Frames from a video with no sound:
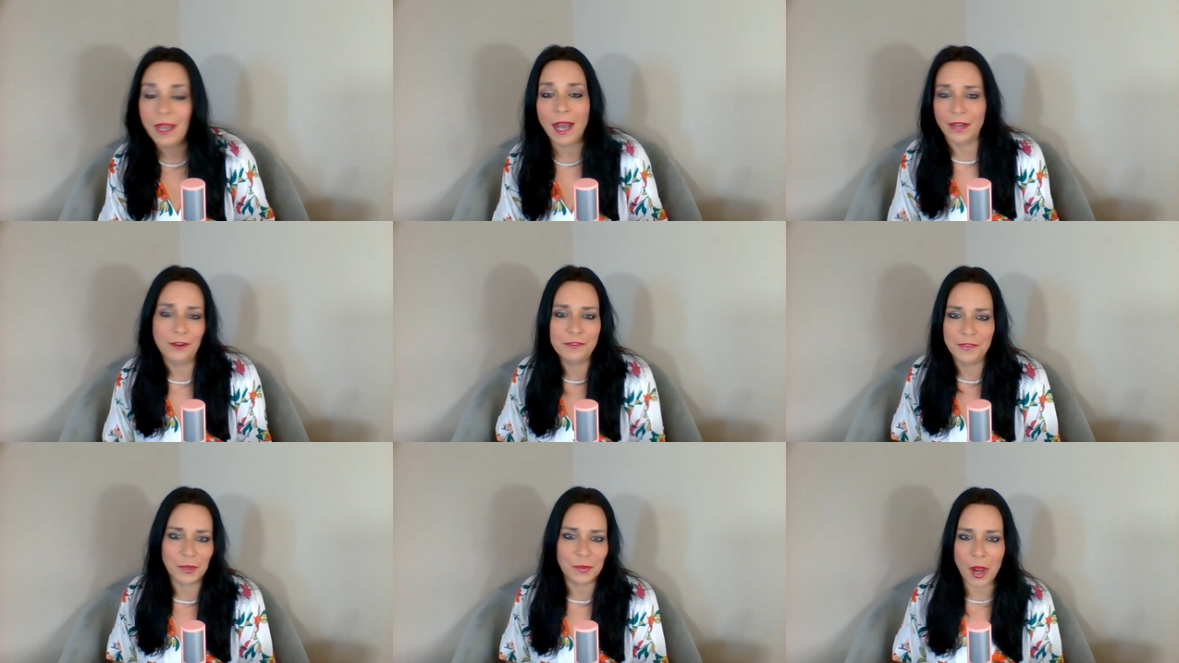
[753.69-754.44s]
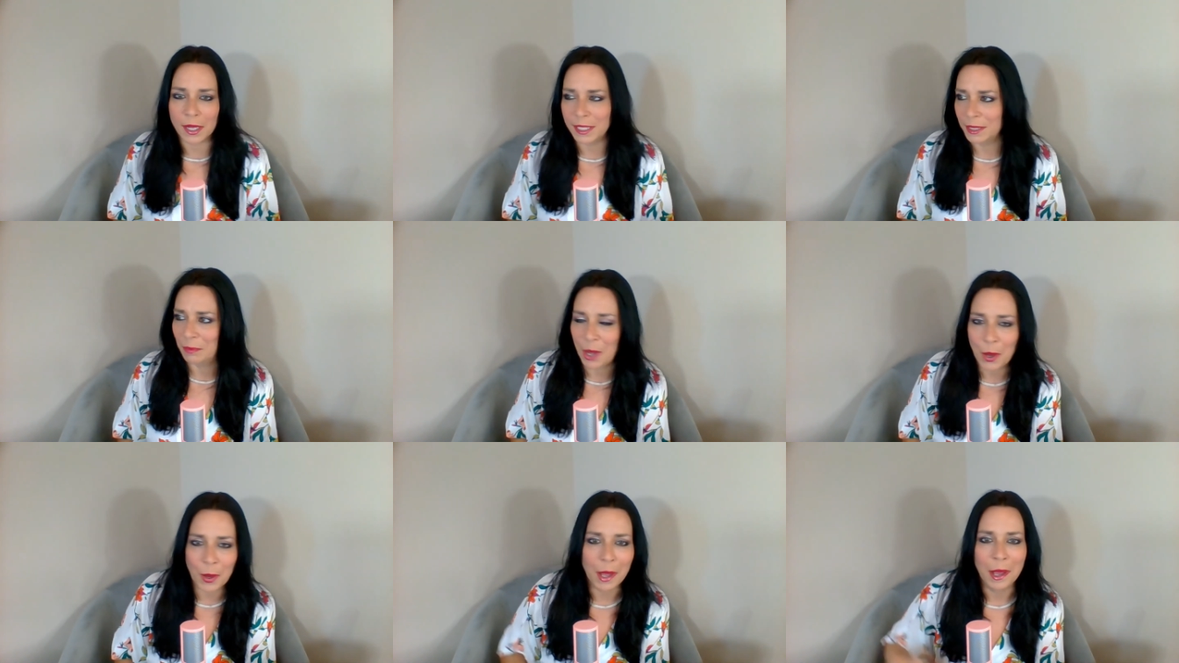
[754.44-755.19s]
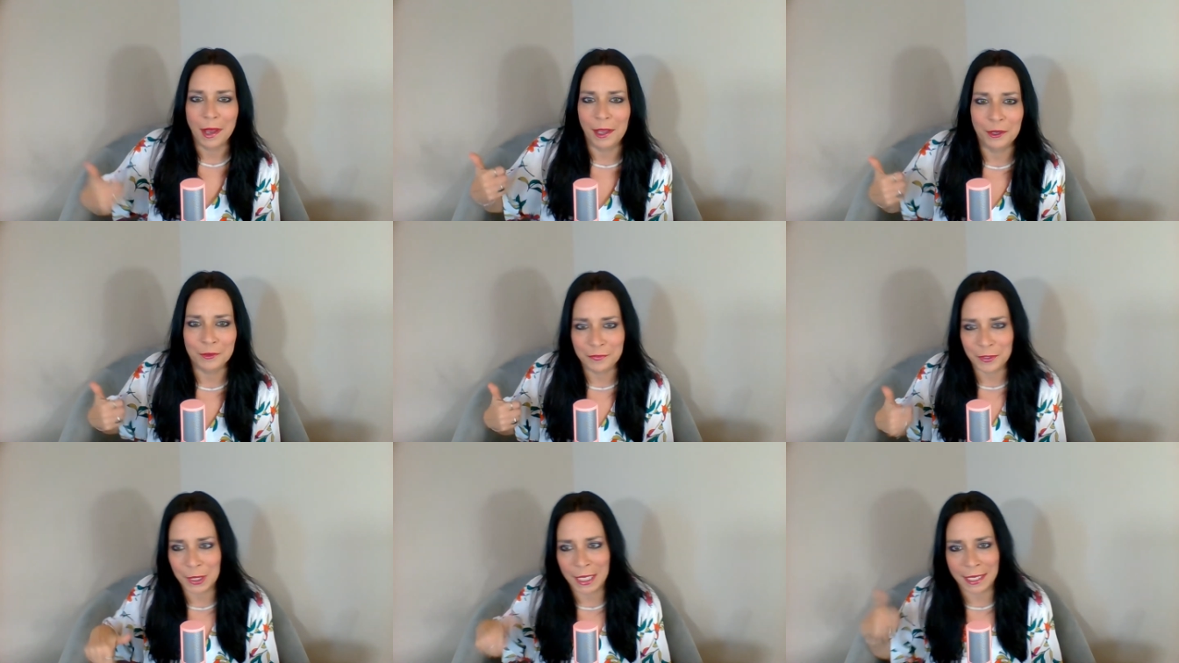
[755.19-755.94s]
I don't fear rocking the boat. I don't
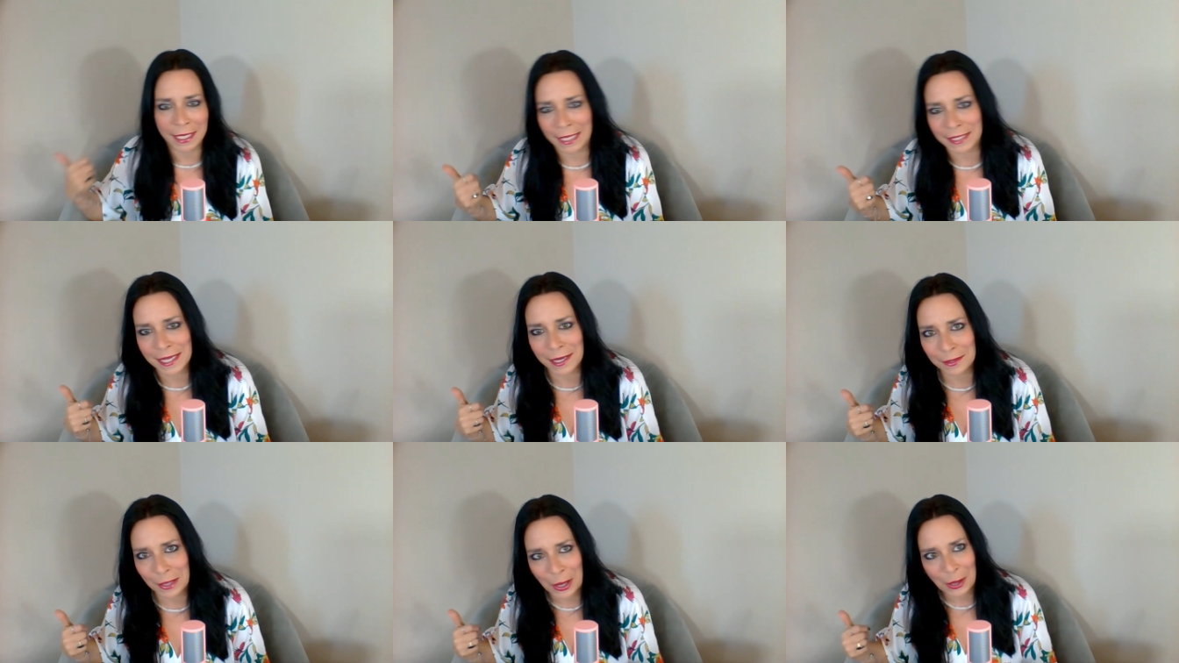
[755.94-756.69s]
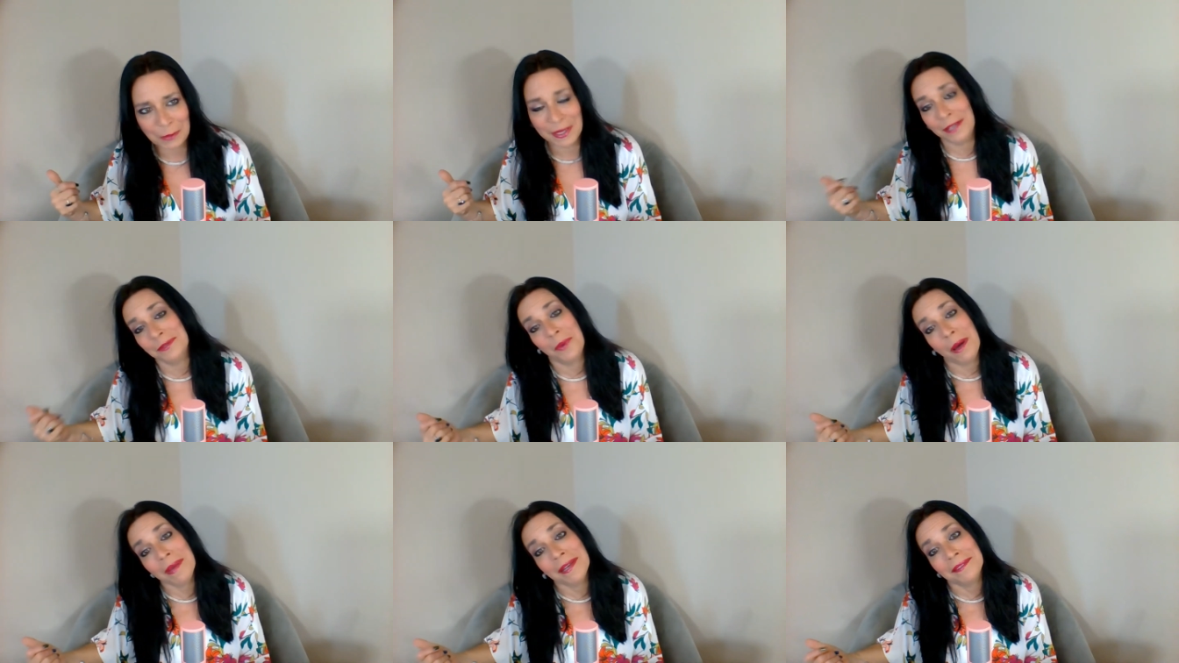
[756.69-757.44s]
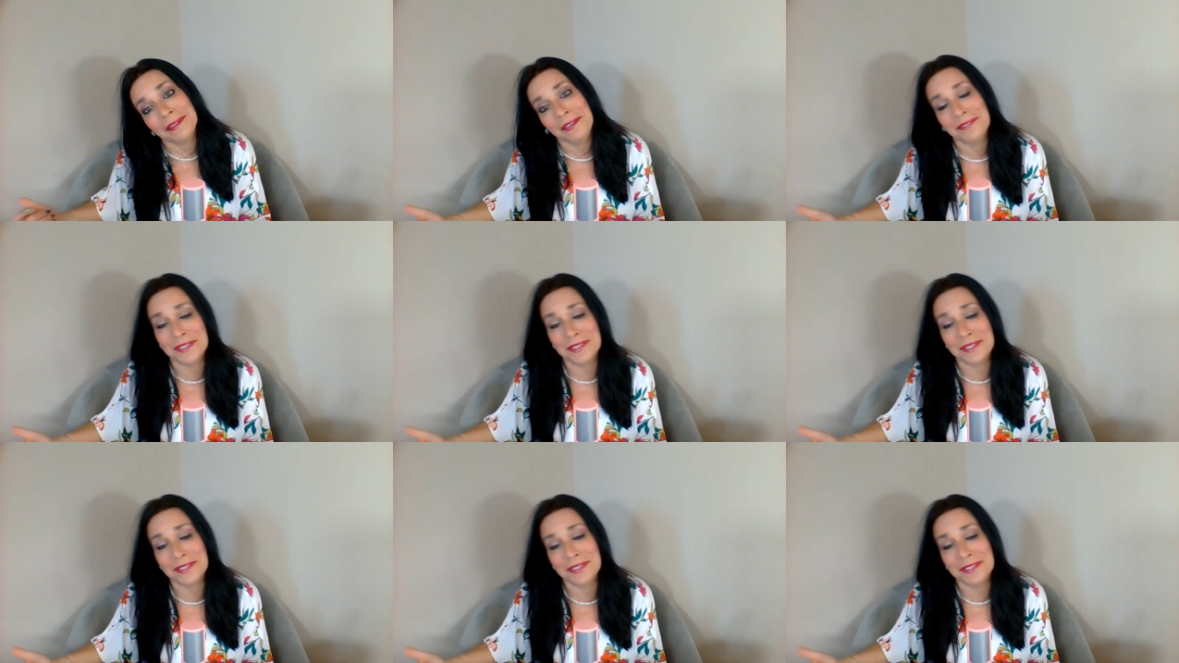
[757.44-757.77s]
fear getting kicked out of the home. He doesn't want me to leave.